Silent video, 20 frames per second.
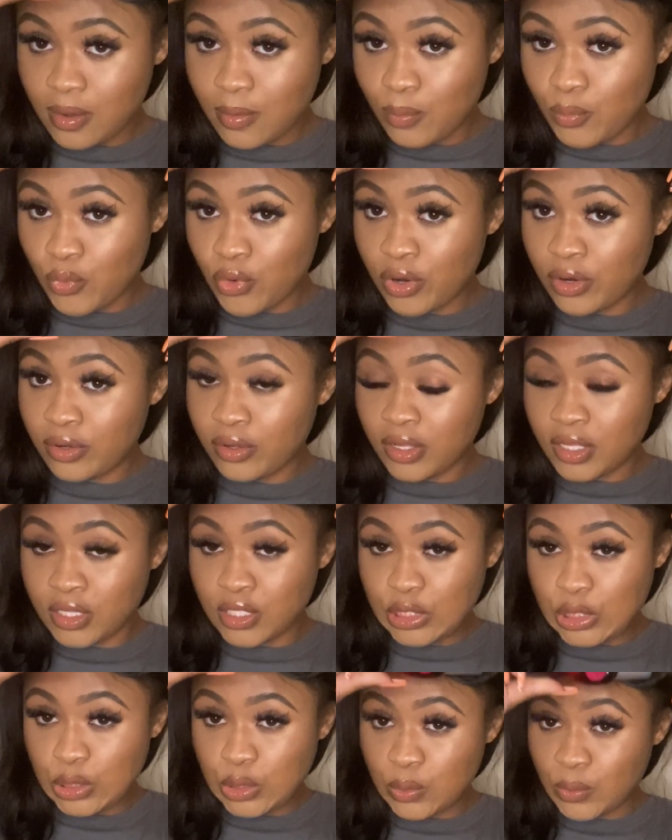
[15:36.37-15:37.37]
moral of
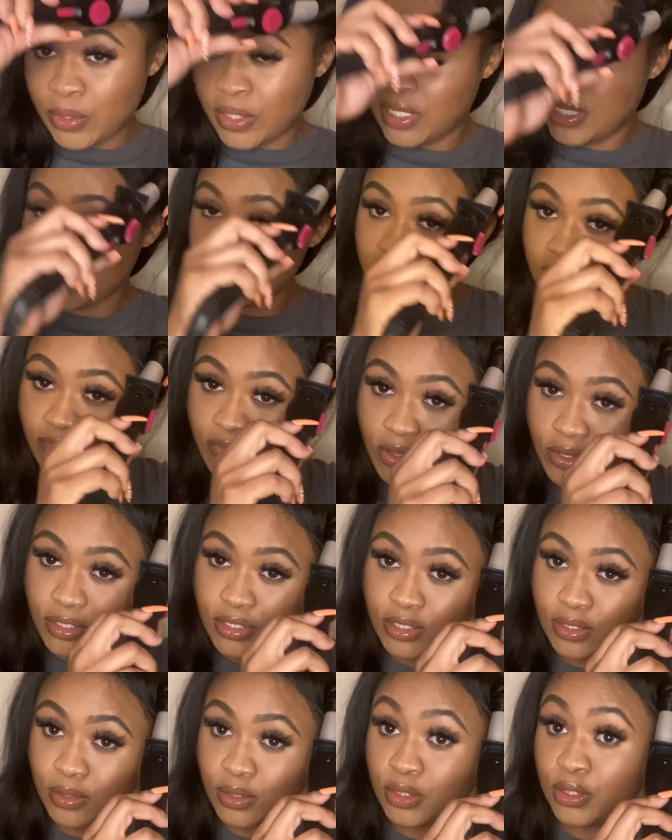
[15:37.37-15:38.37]
the story is
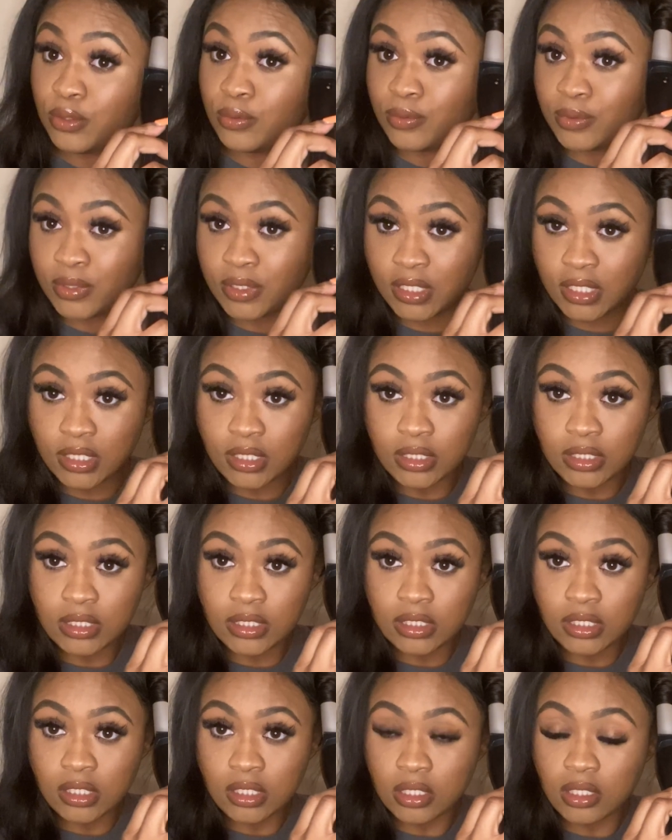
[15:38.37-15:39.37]
focus on you,
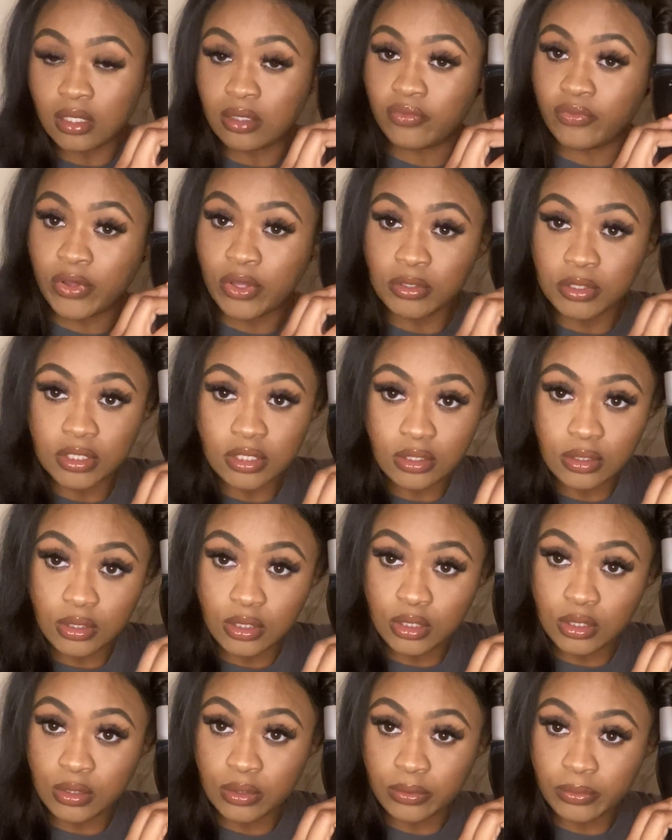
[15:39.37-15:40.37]
sis. Focus on
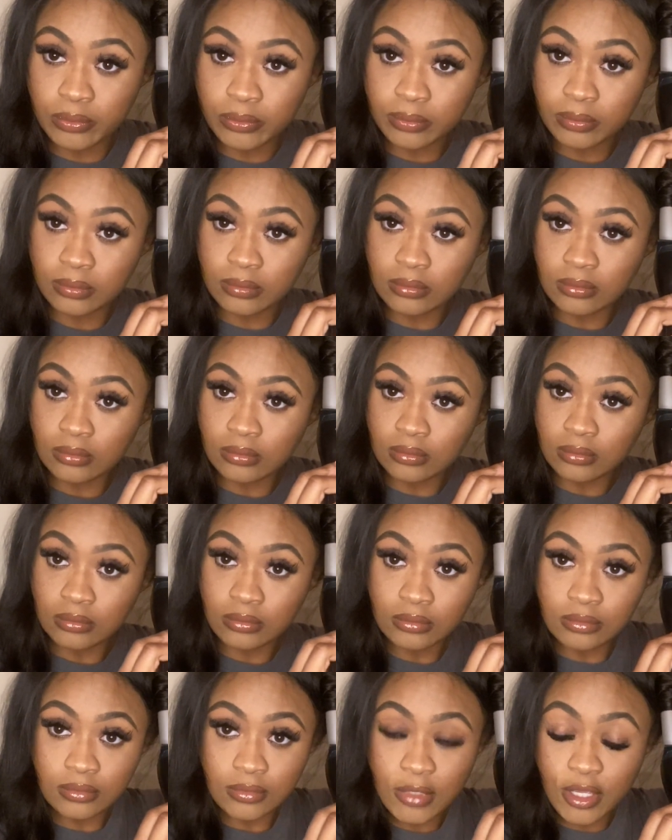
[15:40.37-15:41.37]
you.
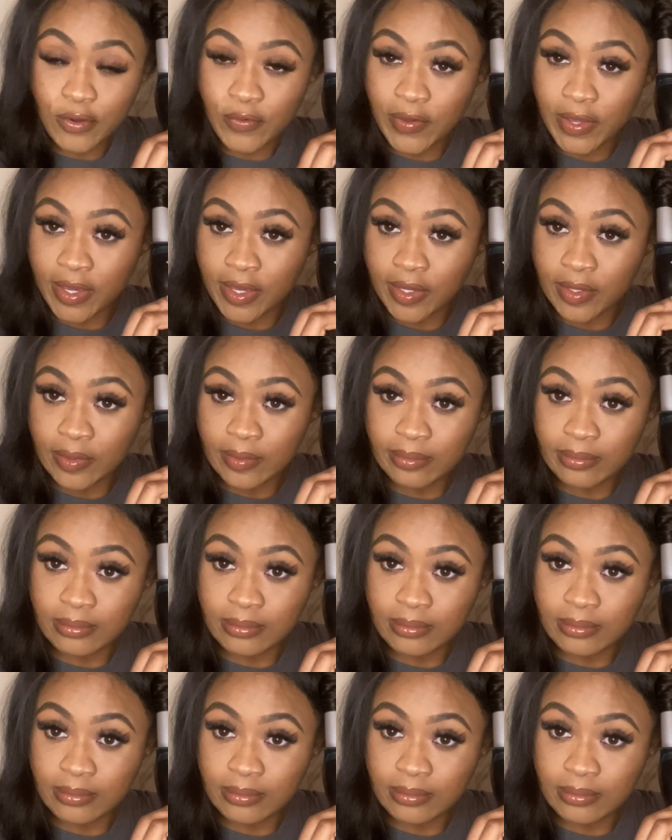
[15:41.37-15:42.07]
Okay?